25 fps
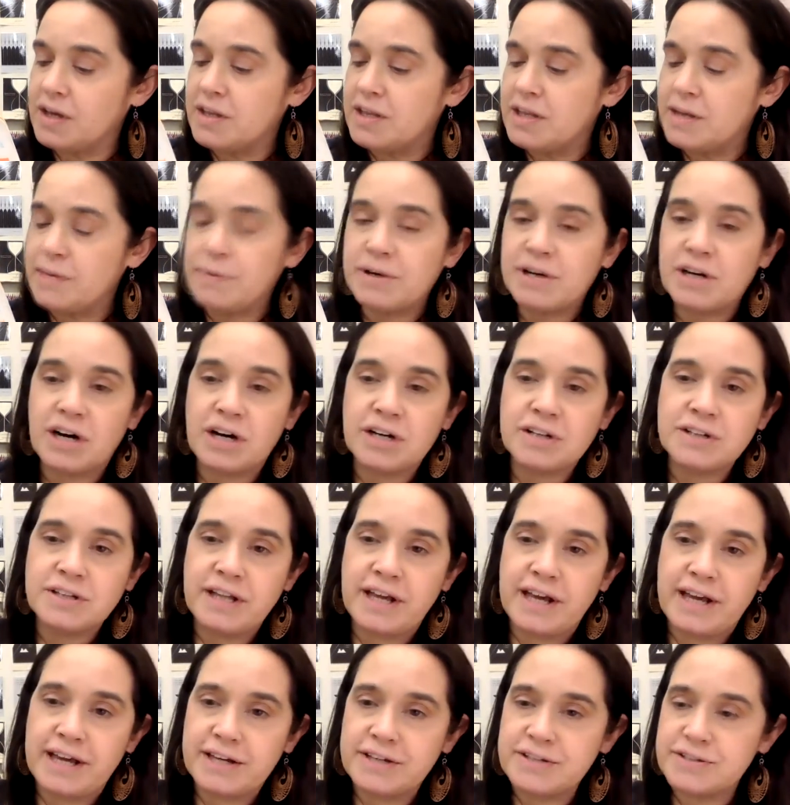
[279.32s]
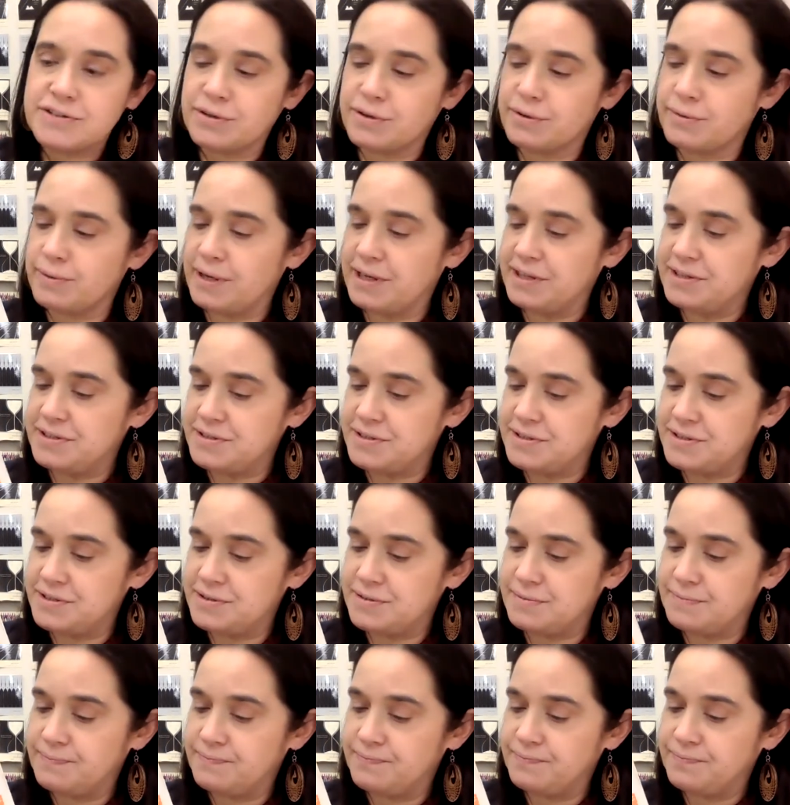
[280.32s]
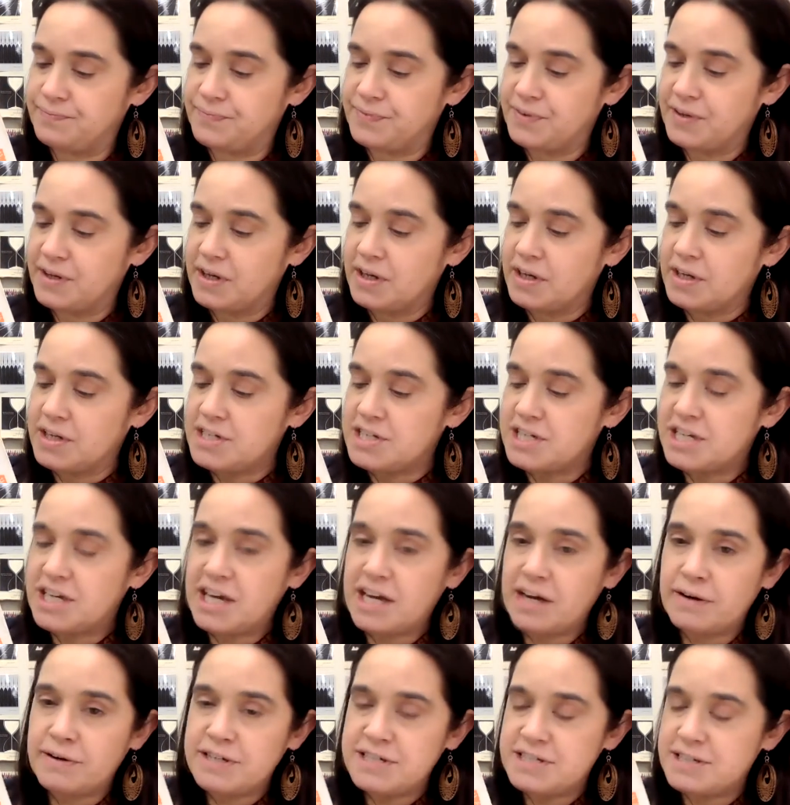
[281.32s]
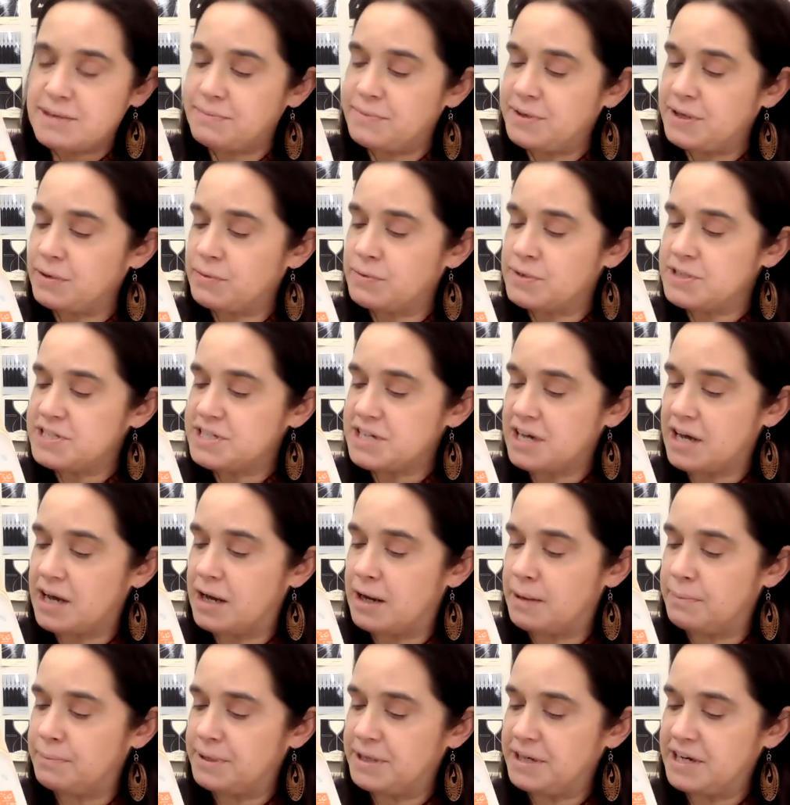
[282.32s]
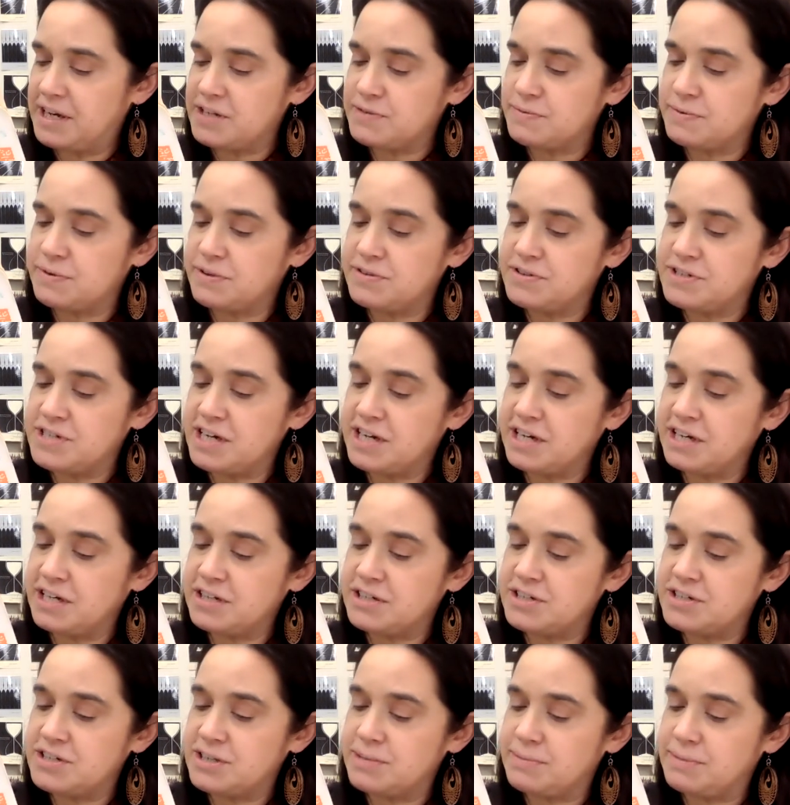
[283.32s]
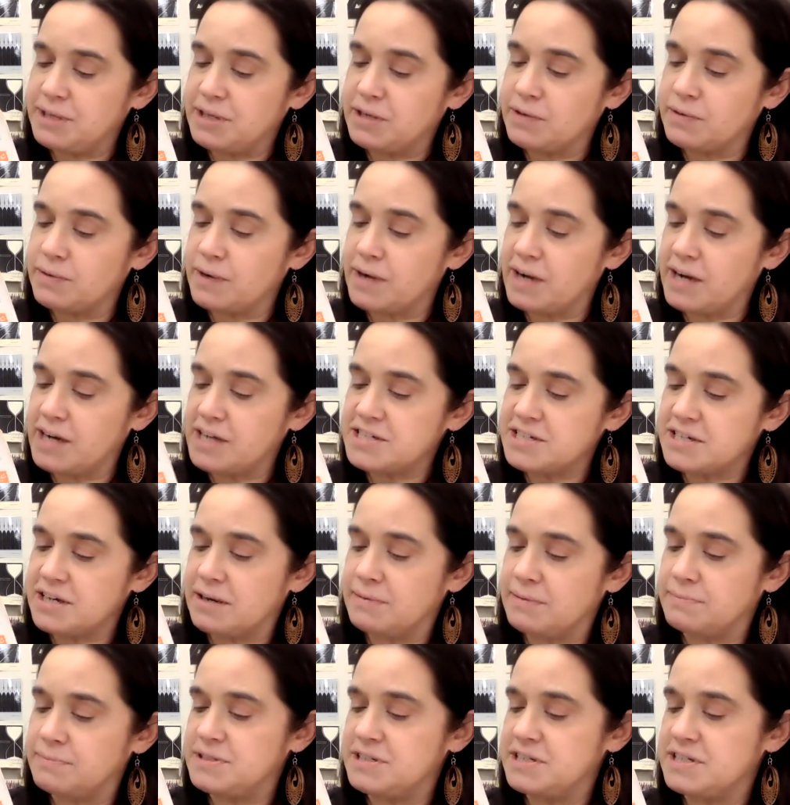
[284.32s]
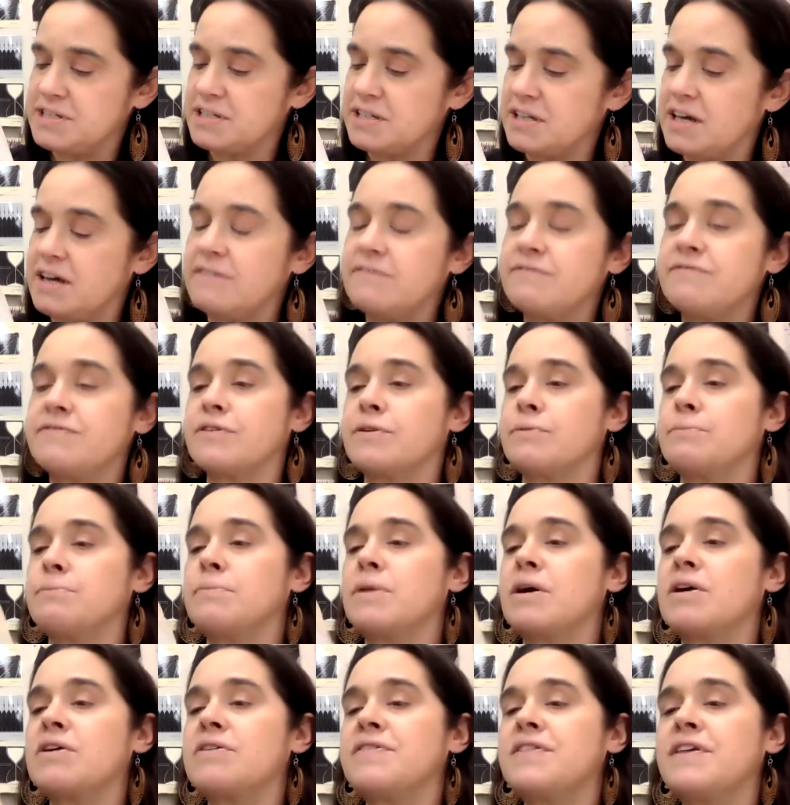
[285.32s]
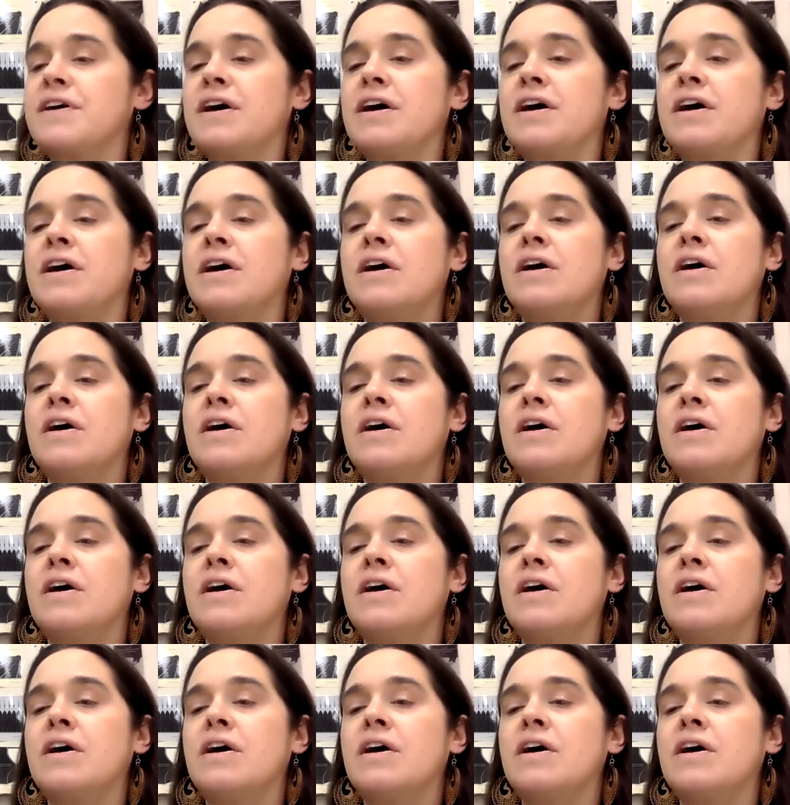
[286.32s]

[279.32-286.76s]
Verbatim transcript: They were called legs or grunts. To carry something was to hump it, as when Lieutenant Jimmy Cross humped his love for Martha